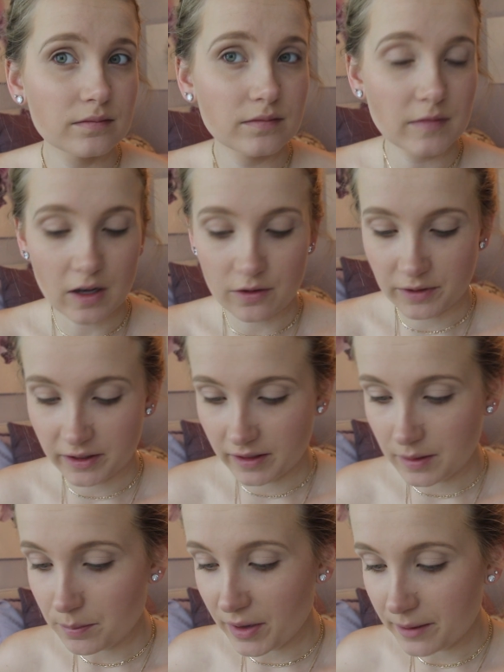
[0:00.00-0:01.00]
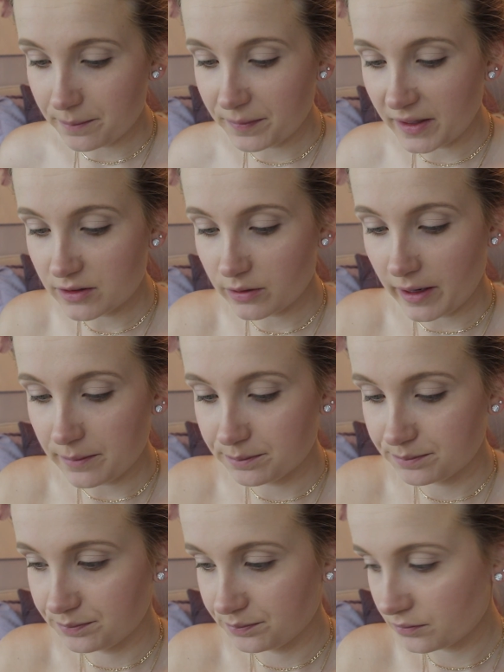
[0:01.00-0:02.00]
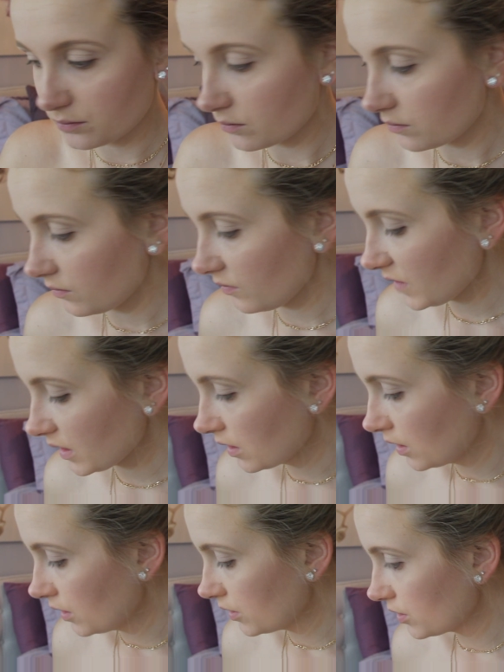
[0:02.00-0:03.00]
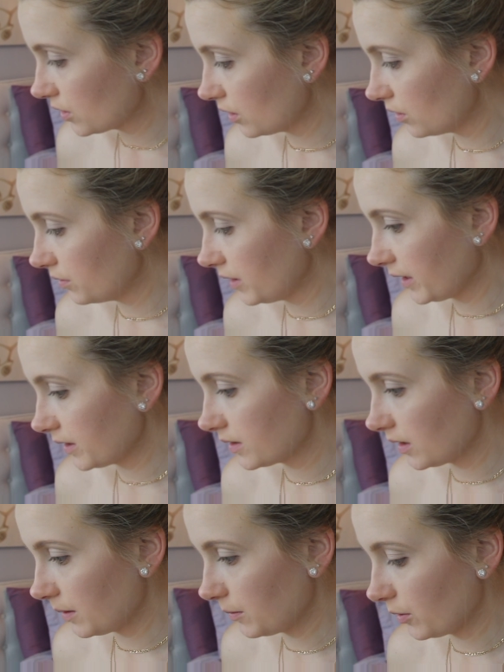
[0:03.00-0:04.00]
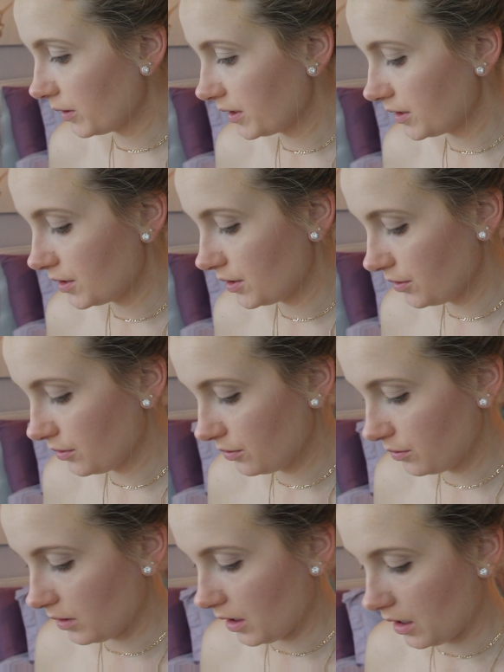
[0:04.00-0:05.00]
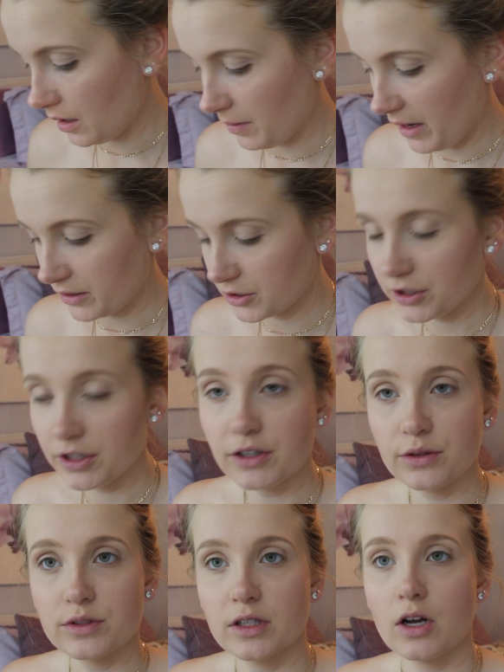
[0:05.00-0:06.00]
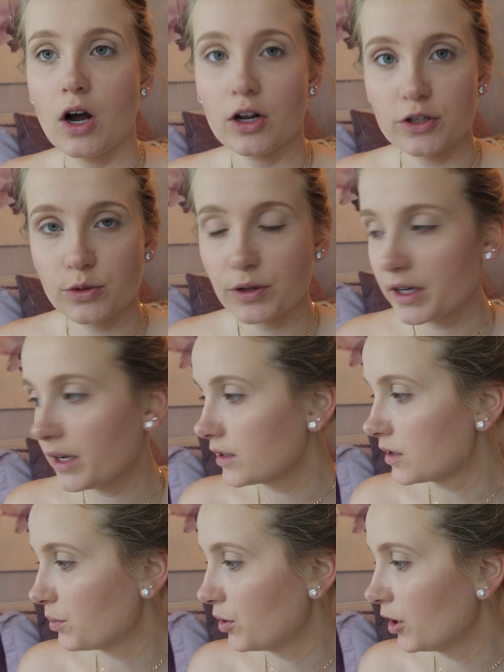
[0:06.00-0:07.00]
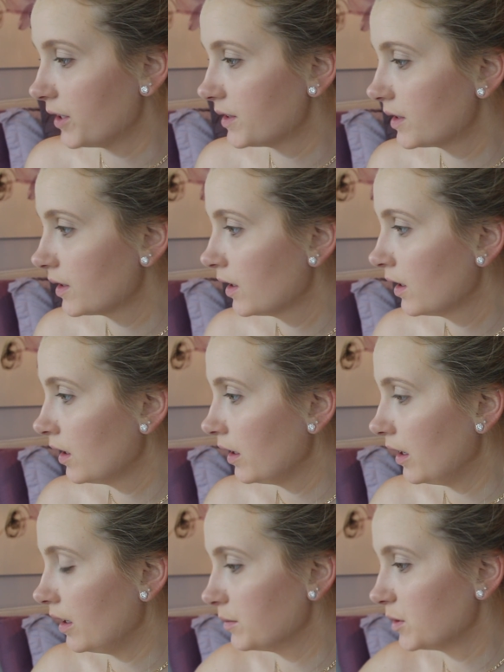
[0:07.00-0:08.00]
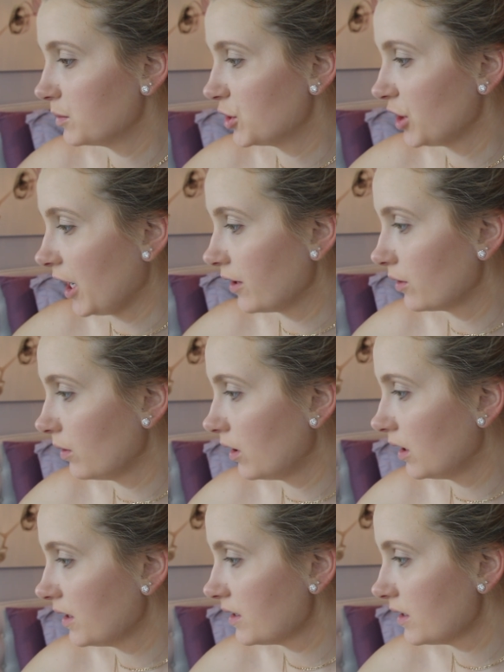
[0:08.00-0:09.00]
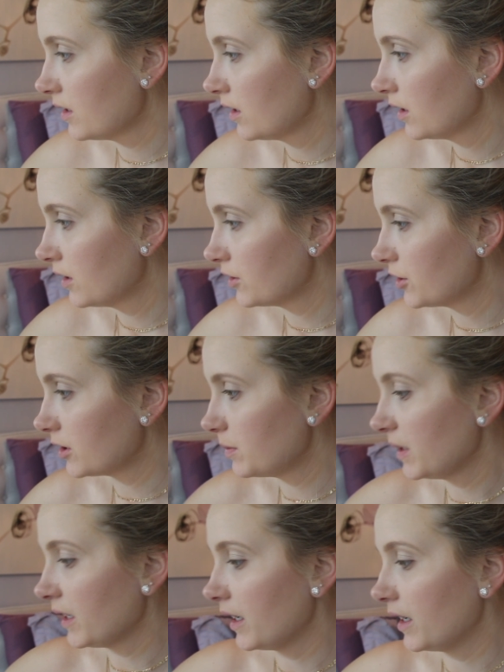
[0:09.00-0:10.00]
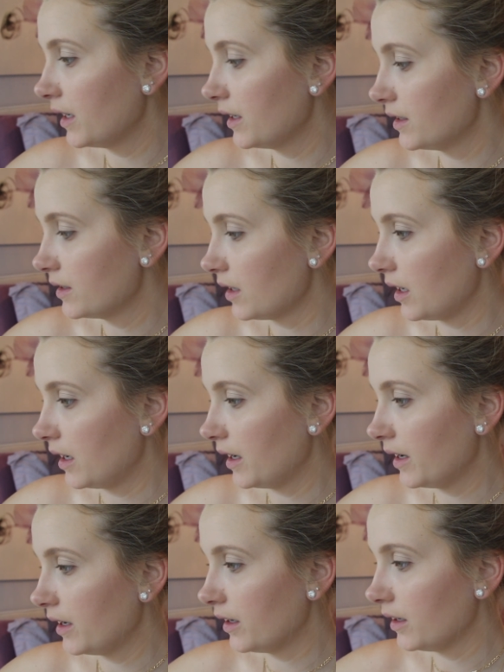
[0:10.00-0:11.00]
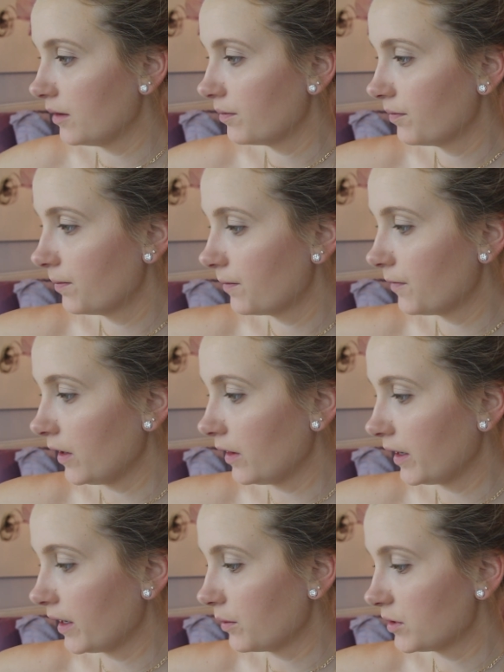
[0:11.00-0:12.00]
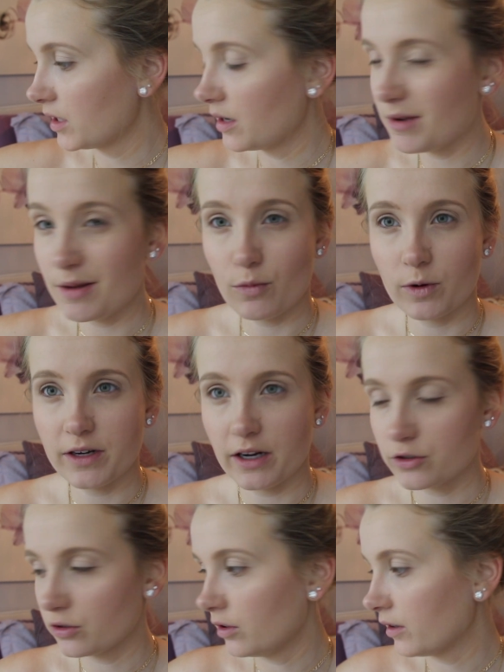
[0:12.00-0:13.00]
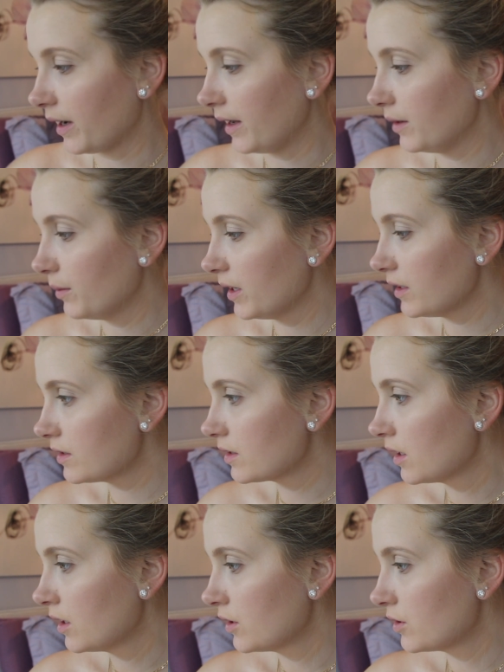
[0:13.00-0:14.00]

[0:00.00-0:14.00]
Not really, but that's okay. So next I'm going to actually use the contour kit to put some shadow on, just because I felt like it was going to be a more natural look anyways.